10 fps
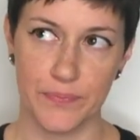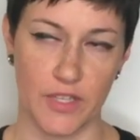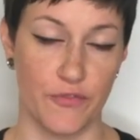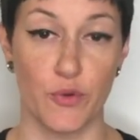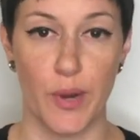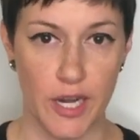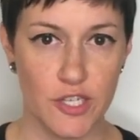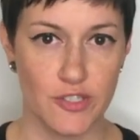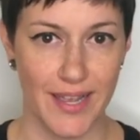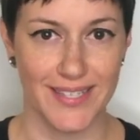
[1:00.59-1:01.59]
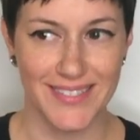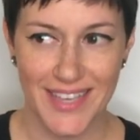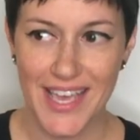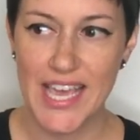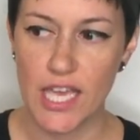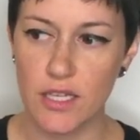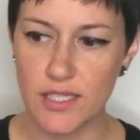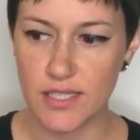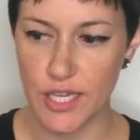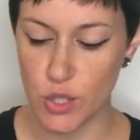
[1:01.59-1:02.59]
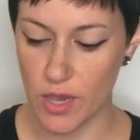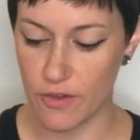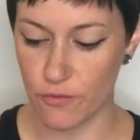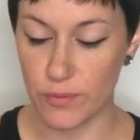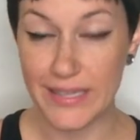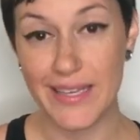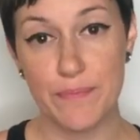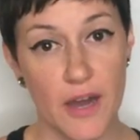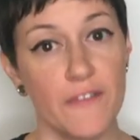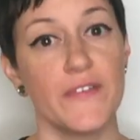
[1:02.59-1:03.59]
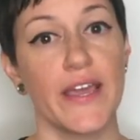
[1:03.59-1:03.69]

if you're wearing a dress, it looks like you have really puffy